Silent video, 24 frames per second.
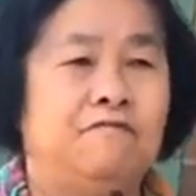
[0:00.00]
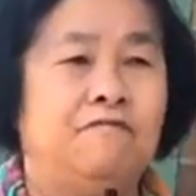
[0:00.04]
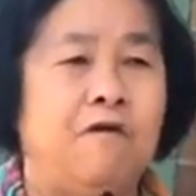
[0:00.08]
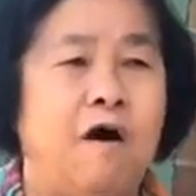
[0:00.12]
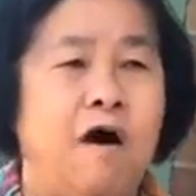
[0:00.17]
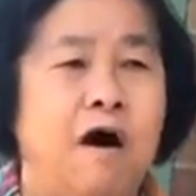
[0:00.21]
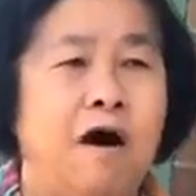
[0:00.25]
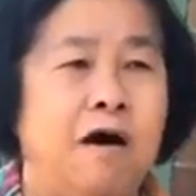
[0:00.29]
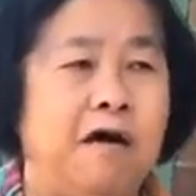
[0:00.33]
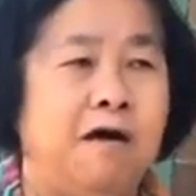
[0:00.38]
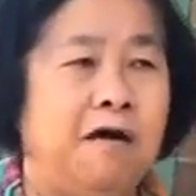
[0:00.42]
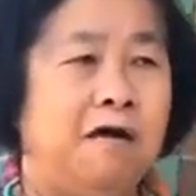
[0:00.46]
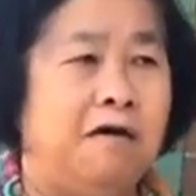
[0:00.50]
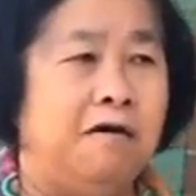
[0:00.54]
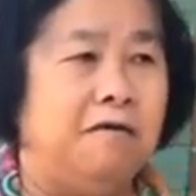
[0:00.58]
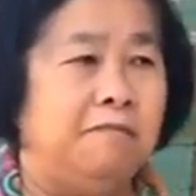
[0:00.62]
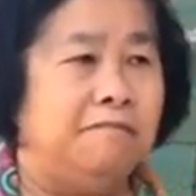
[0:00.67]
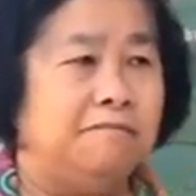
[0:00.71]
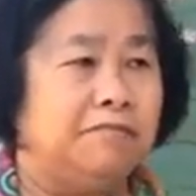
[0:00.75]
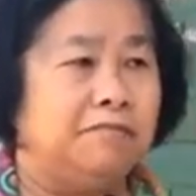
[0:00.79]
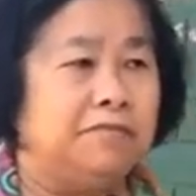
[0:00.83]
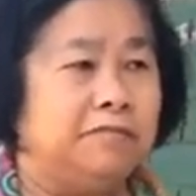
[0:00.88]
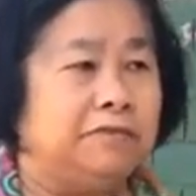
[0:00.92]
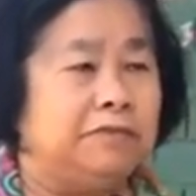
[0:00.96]
Well,
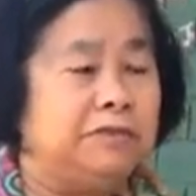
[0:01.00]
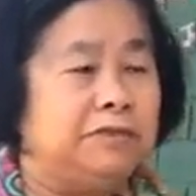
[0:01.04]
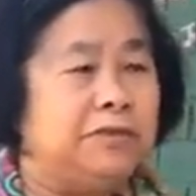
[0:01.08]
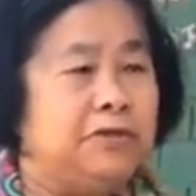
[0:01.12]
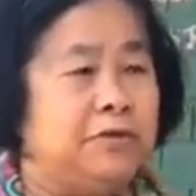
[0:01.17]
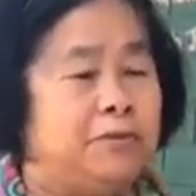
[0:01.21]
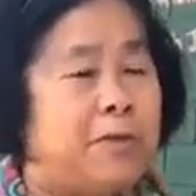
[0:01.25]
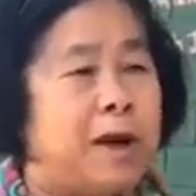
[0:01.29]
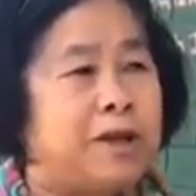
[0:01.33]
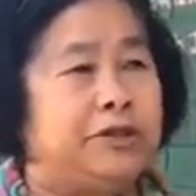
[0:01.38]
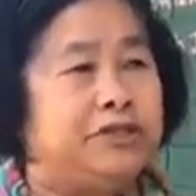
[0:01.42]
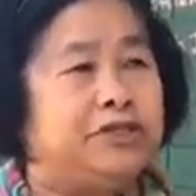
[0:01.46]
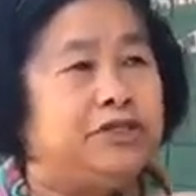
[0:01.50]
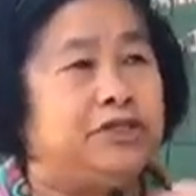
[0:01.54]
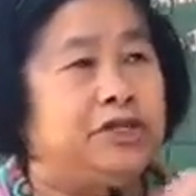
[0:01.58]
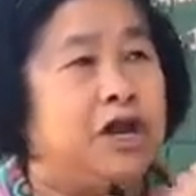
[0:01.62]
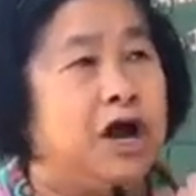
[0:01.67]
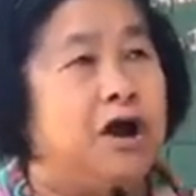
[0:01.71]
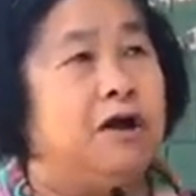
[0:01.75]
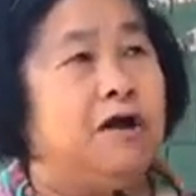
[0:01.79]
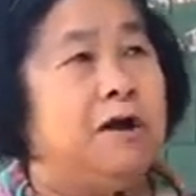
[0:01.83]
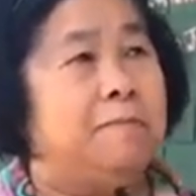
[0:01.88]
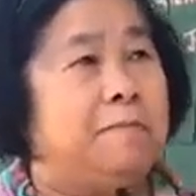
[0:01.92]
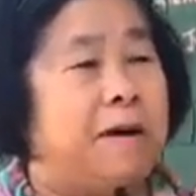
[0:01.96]
you want to
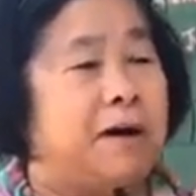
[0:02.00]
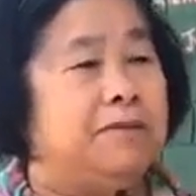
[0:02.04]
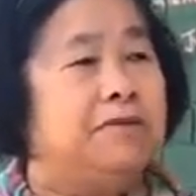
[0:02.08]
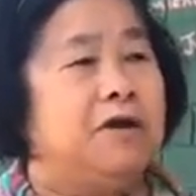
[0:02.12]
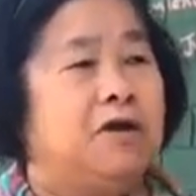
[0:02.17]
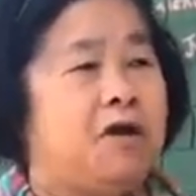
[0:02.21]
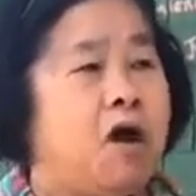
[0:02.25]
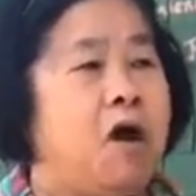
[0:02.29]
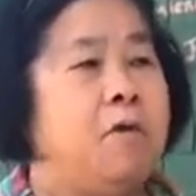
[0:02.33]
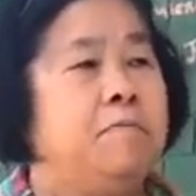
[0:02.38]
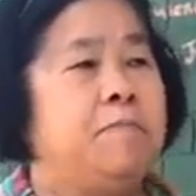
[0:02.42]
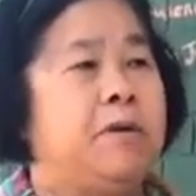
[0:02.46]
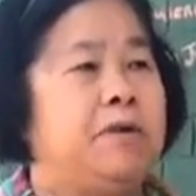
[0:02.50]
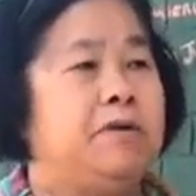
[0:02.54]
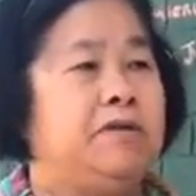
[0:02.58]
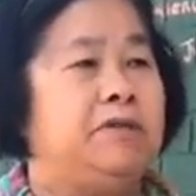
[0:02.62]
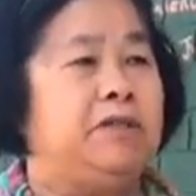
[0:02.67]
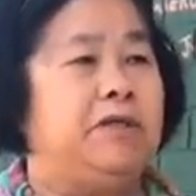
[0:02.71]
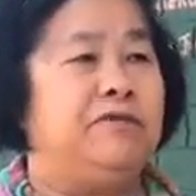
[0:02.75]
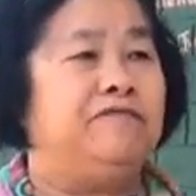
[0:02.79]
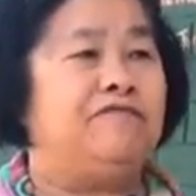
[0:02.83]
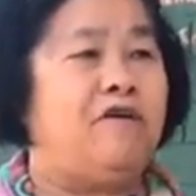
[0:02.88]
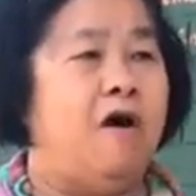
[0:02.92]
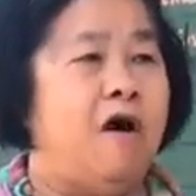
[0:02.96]
know about the
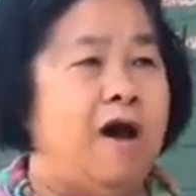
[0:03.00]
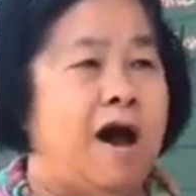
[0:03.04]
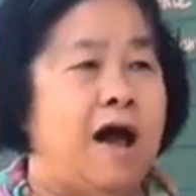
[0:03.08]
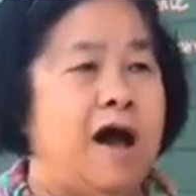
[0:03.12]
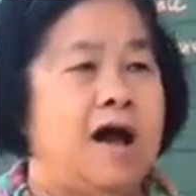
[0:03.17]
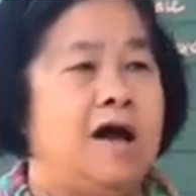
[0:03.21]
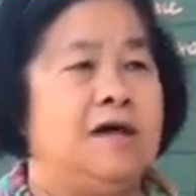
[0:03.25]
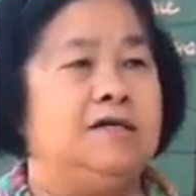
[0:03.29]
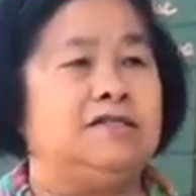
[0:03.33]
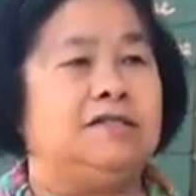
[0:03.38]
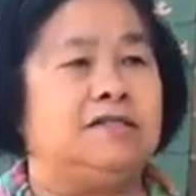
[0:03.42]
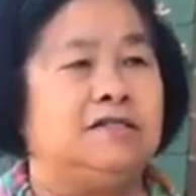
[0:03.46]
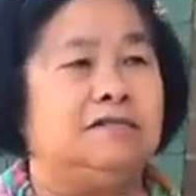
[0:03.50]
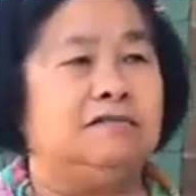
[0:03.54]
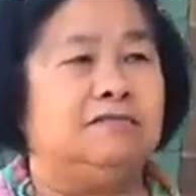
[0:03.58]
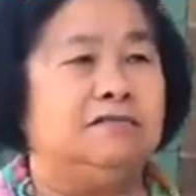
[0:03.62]
community for us?